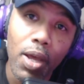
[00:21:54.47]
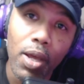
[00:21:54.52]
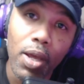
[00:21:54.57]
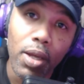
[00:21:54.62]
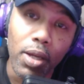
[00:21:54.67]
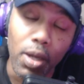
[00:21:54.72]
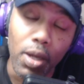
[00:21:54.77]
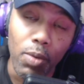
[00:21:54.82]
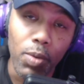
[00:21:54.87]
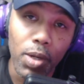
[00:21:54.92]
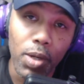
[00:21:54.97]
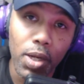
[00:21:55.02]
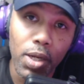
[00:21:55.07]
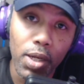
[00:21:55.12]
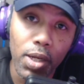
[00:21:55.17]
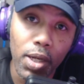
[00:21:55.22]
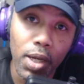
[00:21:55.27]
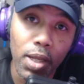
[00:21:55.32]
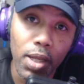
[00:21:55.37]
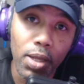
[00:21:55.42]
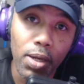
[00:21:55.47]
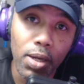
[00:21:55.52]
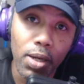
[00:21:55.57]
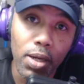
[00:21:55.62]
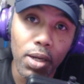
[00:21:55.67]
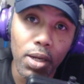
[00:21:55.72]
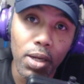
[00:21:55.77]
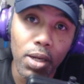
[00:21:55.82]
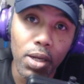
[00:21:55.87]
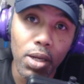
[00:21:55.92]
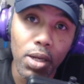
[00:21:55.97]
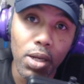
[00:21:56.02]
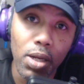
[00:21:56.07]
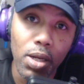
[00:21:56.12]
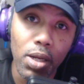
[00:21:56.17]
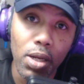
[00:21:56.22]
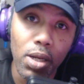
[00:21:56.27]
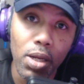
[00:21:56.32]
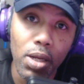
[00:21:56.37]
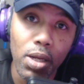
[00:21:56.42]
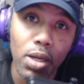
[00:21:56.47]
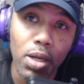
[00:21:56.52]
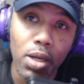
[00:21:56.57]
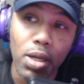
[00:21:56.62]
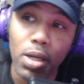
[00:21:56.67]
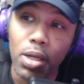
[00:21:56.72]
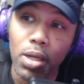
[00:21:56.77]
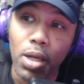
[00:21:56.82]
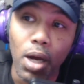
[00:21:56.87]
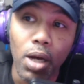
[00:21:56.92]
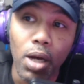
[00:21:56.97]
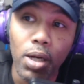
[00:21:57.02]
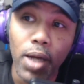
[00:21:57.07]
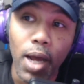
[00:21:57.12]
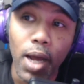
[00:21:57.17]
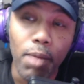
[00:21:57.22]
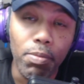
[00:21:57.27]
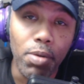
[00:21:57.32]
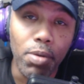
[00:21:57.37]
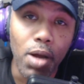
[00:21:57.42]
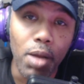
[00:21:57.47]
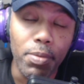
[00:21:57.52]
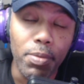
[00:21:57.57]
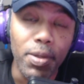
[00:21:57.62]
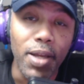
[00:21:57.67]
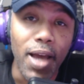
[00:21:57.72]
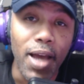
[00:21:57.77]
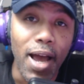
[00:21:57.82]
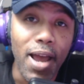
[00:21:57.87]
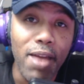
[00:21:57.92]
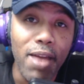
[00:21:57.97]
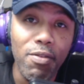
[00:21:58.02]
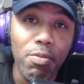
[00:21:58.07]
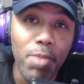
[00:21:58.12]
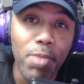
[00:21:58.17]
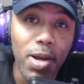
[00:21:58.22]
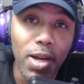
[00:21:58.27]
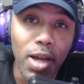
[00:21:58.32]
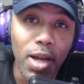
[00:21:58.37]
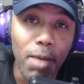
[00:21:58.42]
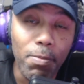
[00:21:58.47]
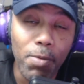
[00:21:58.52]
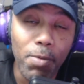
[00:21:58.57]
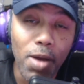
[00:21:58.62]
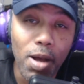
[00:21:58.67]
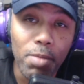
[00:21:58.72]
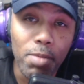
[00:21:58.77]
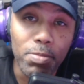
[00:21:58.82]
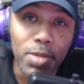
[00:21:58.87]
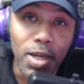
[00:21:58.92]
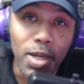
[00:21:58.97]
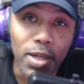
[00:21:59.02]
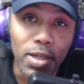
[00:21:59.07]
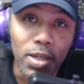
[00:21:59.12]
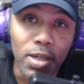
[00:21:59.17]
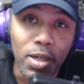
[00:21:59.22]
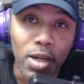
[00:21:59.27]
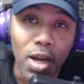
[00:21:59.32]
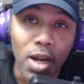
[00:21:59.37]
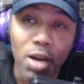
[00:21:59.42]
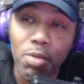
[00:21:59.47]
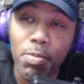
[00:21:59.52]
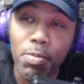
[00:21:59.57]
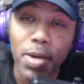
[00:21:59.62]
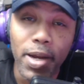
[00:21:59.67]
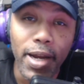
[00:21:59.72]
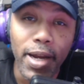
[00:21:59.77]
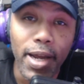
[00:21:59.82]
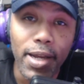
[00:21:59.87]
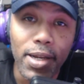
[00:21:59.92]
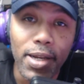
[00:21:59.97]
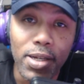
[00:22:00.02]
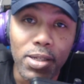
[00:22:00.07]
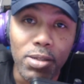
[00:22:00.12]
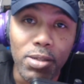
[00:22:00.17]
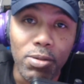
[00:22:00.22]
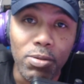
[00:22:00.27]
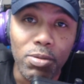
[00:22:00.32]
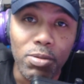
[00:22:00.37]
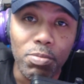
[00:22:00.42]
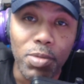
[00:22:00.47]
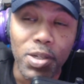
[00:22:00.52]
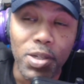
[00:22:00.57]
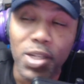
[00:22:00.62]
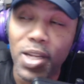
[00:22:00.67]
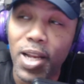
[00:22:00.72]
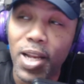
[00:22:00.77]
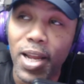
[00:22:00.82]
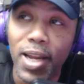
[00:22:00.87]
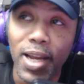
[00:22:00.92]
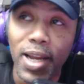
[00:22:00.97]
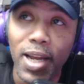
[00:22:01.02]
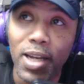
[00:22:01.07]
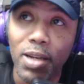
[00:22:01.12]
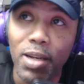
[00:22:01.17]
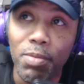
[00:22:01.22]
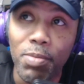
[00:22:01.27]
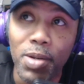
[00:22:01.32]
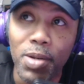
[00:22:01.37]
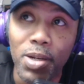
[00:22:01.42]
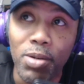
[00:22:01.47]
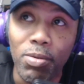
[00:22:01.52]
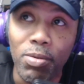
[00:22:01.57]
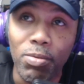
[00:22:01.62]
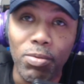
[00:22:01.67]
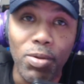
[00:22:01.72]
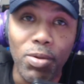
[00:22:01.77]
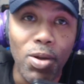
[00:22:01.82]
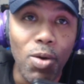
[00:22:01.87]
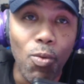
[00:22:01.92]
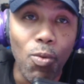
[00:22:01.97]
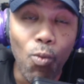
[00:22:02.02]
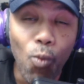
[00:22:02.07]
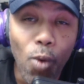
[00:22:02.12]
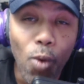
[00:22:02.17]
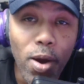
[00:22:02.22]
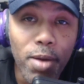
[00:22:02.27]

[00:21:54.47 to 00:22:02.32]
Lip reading: Can we get together? Y'all got everybody got problems out there. Everybody got issues, but then ain't got to be no. What